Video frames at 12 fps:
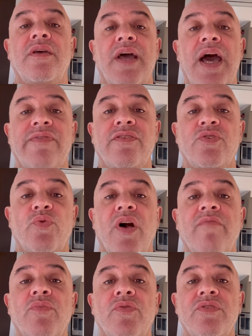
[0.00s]
After 12
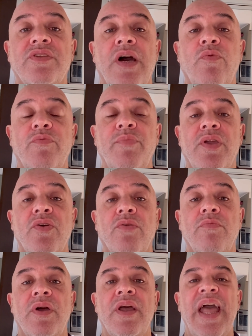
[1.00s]
months, that would
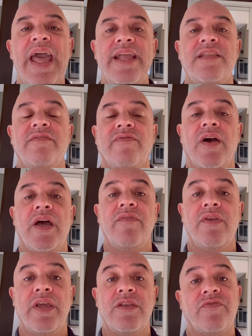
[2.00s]
become 85
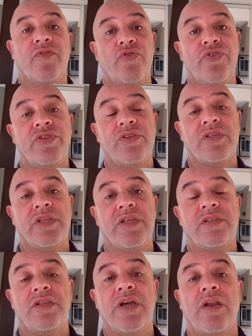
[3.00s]
gigs for
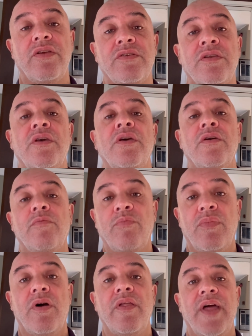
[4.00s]
$160.
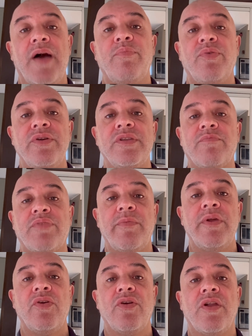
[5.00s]
But at that point, I'd probably
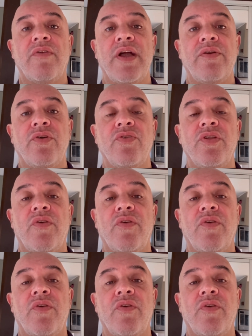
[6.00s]
look around at other